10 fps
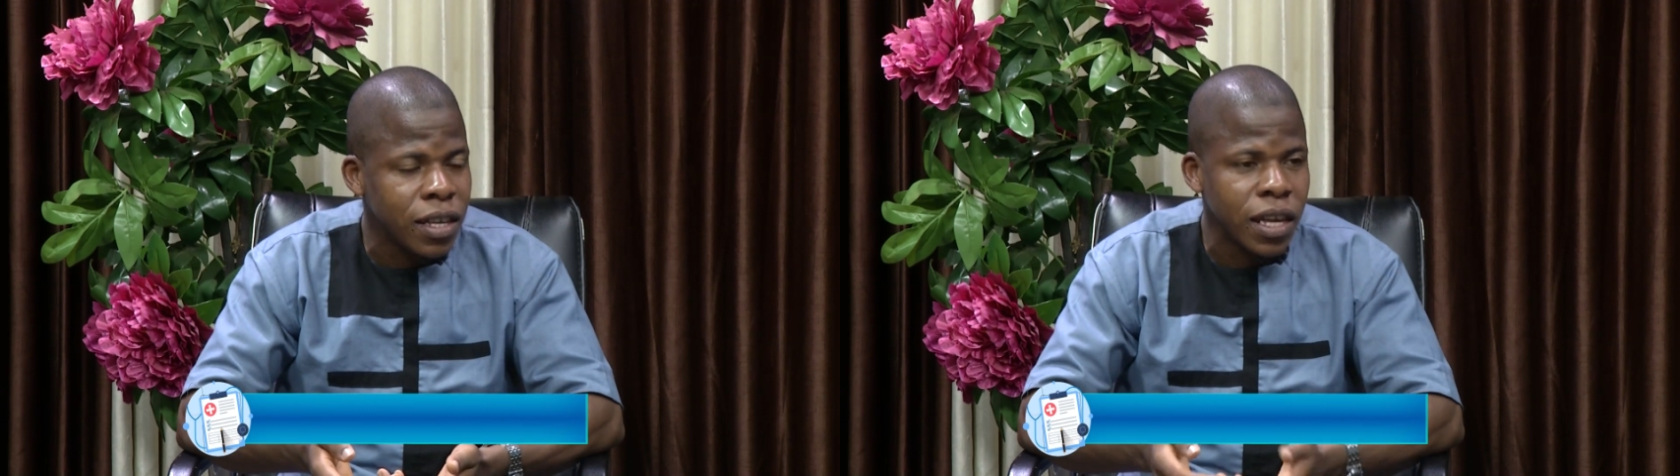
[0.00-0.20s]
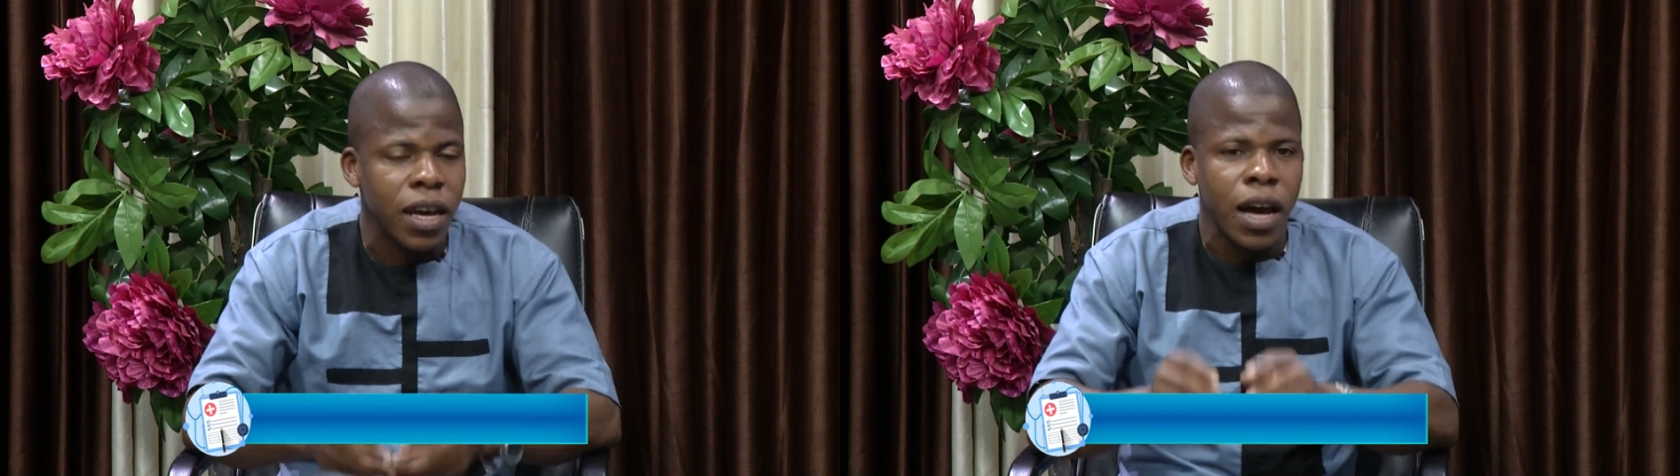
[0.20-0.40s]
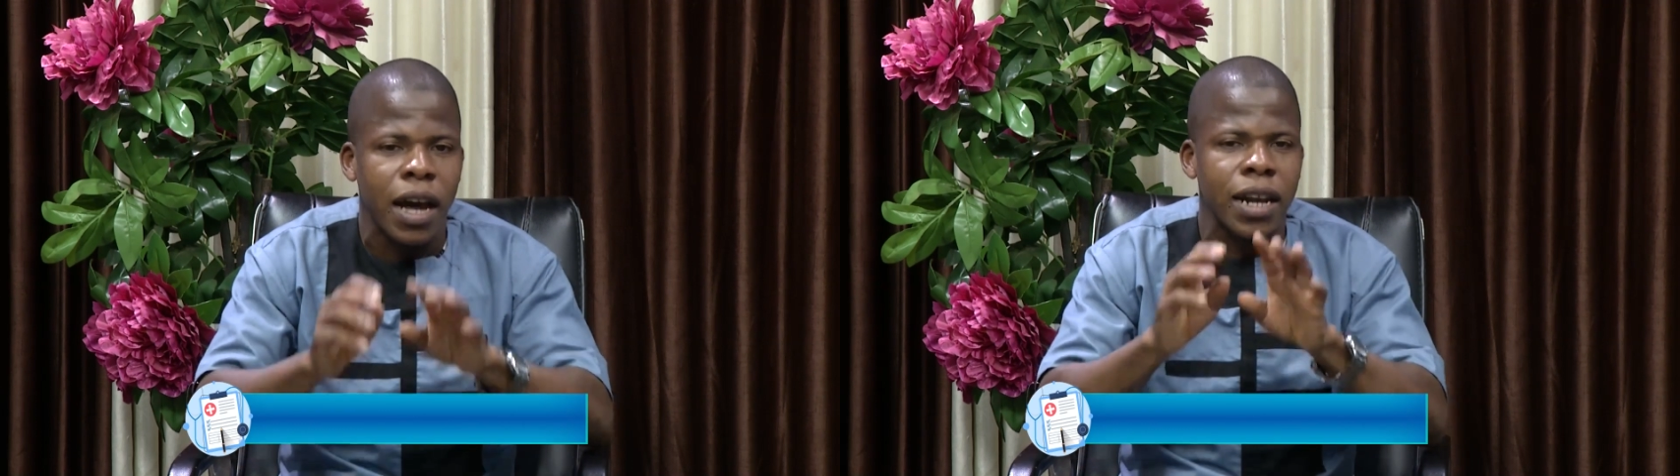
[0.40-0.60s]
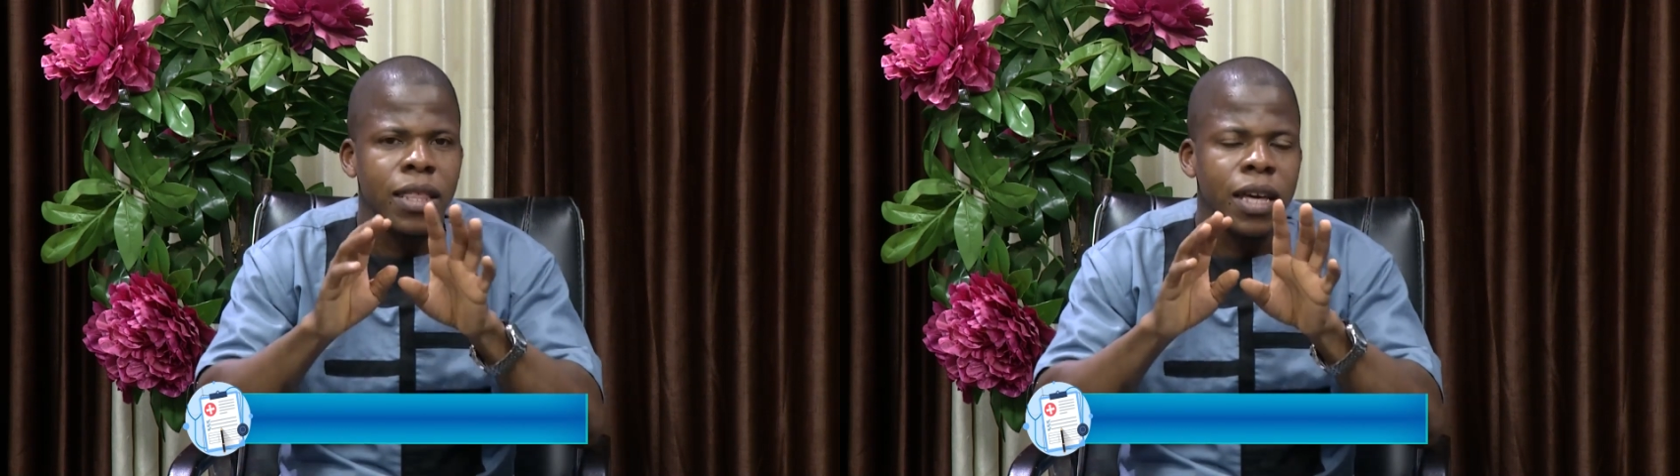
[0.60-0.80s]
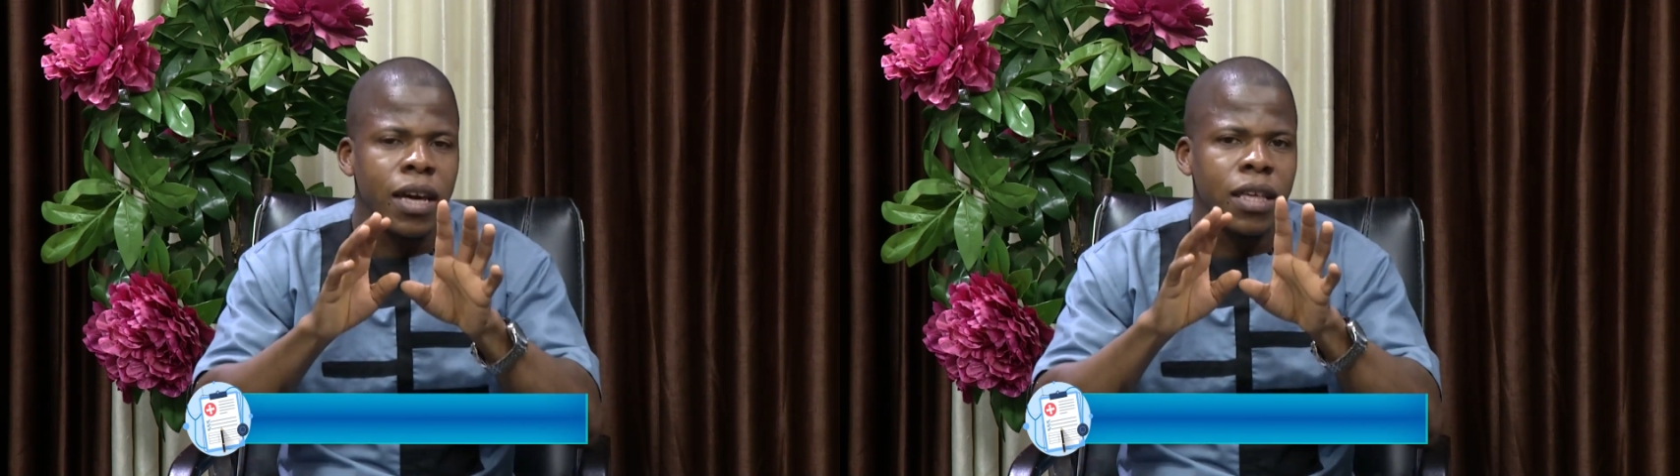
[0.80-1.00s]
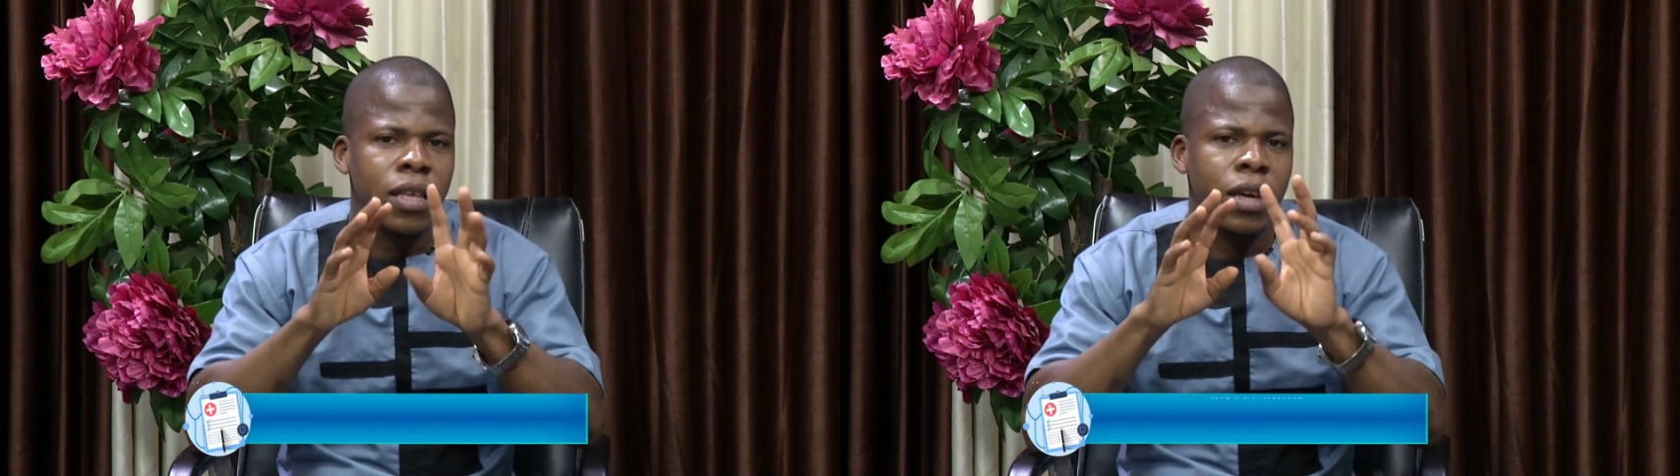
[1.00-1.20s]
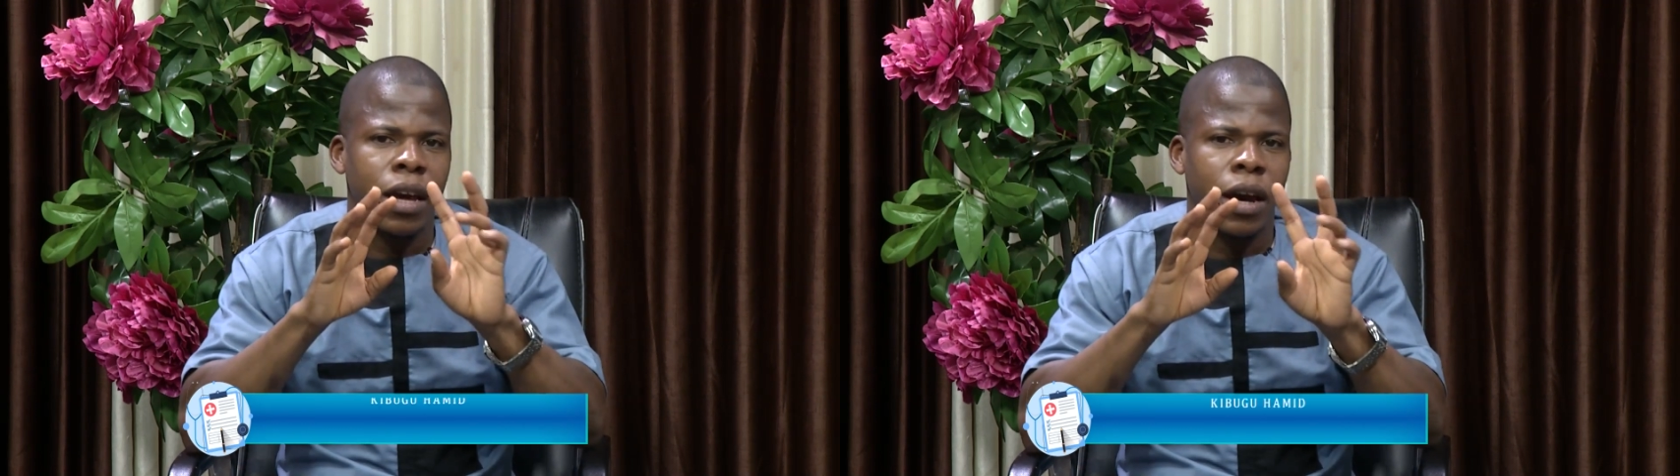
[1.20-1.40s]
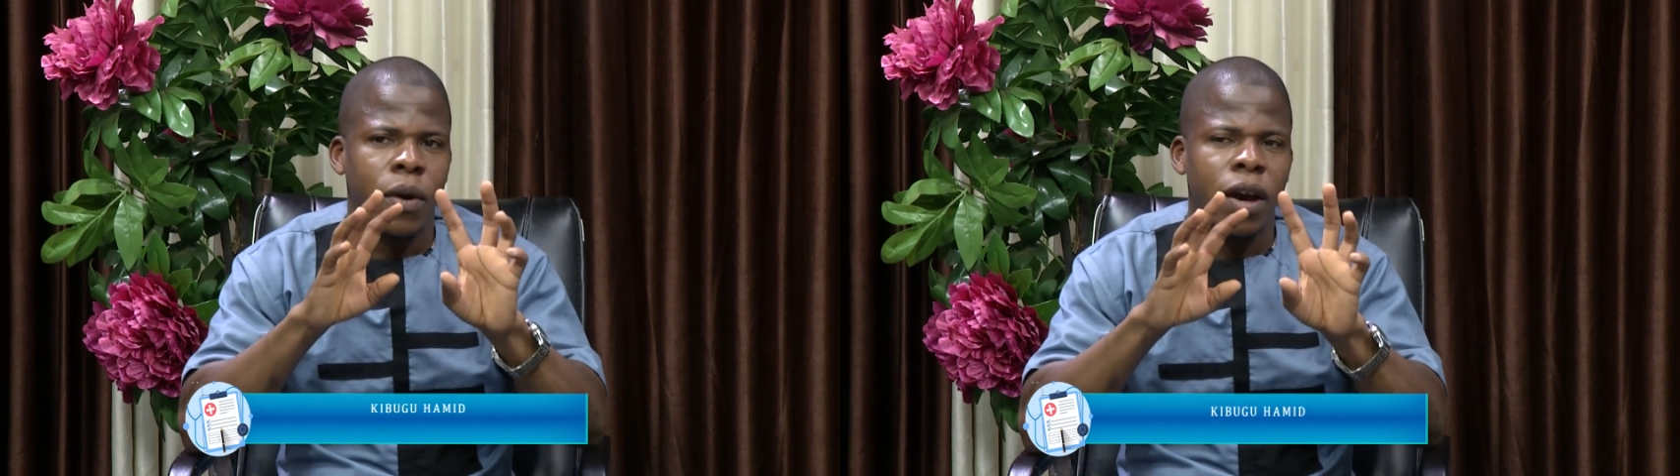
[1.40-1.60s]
Yeah. Another, we